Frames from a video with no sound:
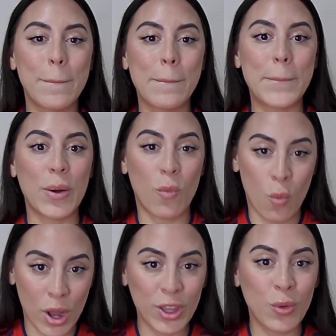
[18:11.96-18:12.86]
But
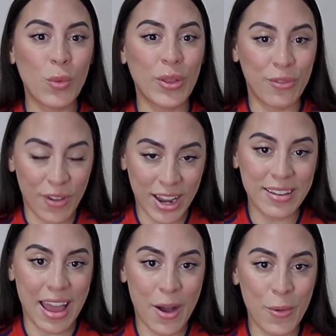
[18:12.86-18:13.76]
what you will find
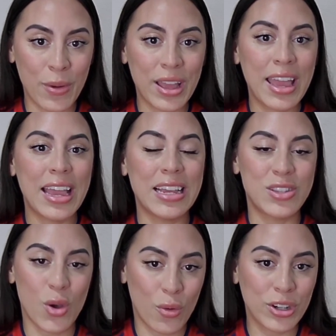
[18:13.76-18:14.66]
out is
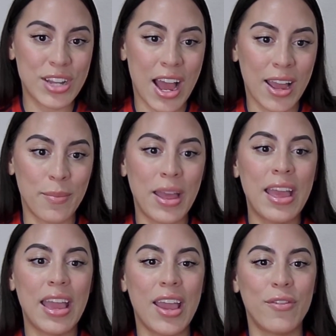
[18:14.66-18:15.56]
over time,
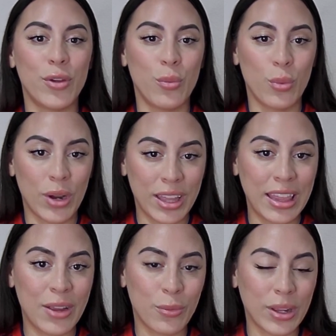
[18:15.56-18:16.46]
if you
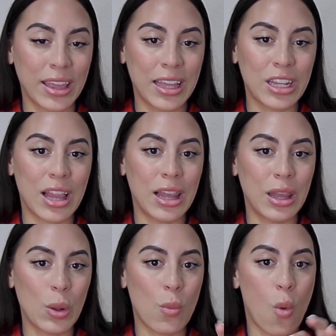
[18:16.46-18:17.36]
really, really
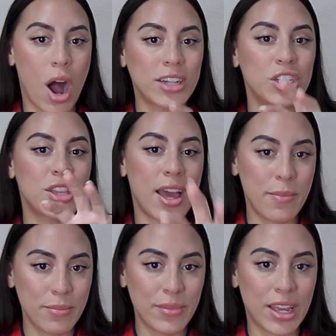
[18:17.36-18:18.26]
watch
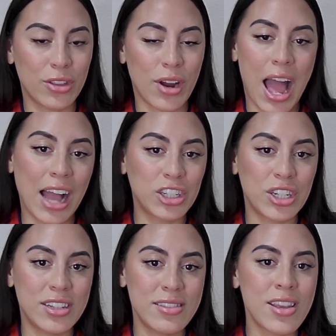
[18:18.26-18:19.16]
them and their
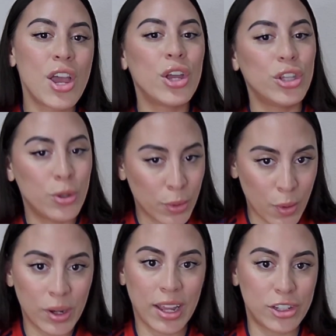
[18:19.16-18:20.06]
actions, you are
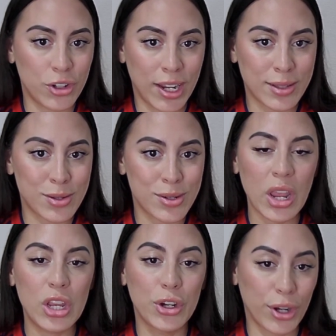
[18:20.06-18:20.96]
going to get your answers.
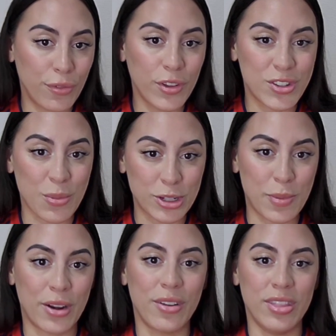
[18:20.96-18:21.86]
You're going to feel so much
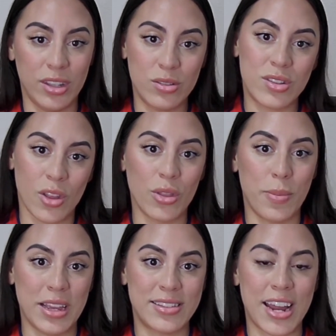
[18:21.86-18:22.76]
better that you slowed the
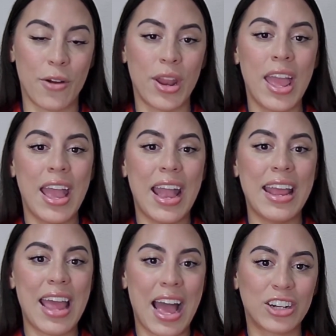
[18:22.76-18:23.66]
pace down and
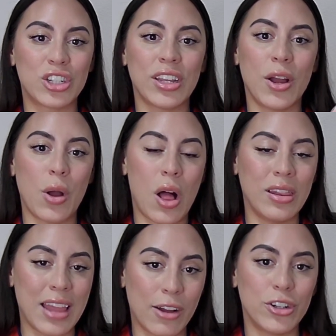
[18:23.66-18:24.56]
actually
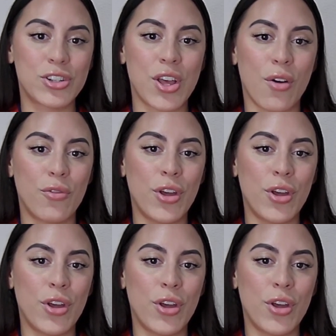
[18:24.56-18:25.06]
allowed yourself